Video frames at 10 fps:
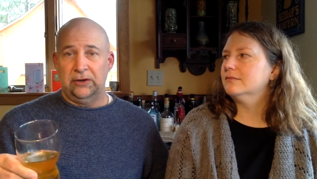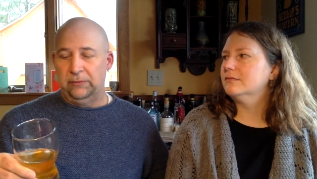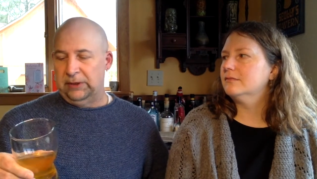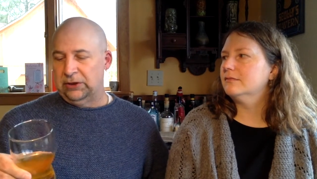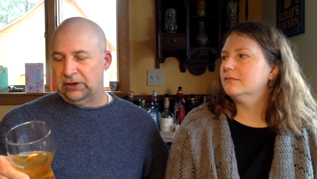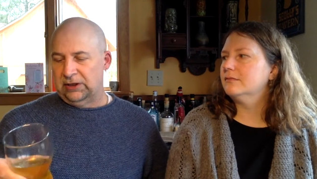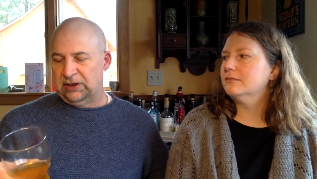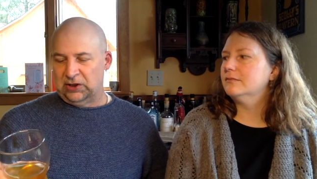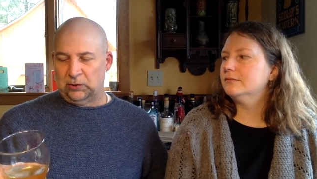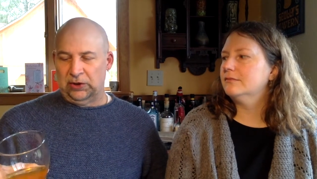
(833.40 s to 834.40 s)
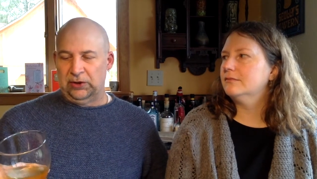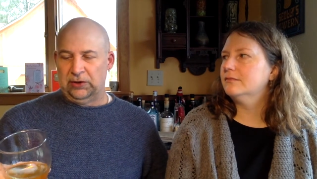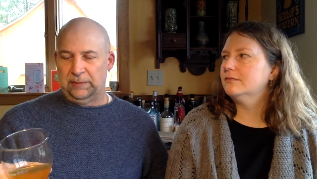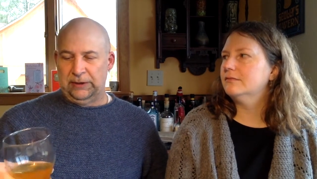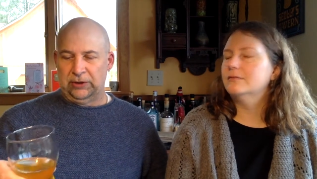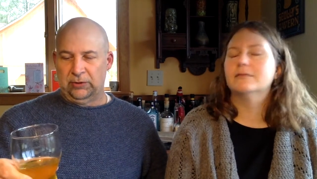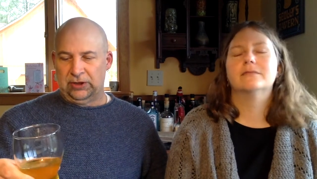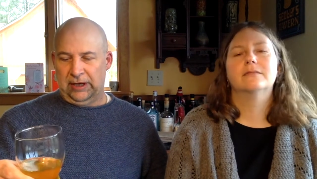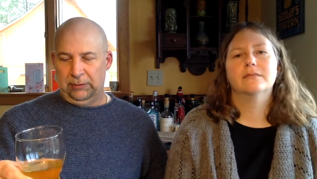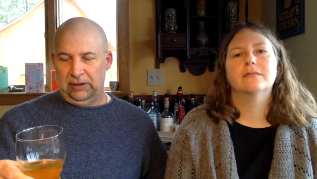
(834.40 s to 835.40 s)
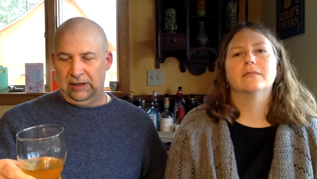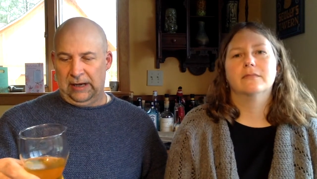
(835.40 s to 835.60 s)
Speaker 1: new beers, and this is one of those beers which I would.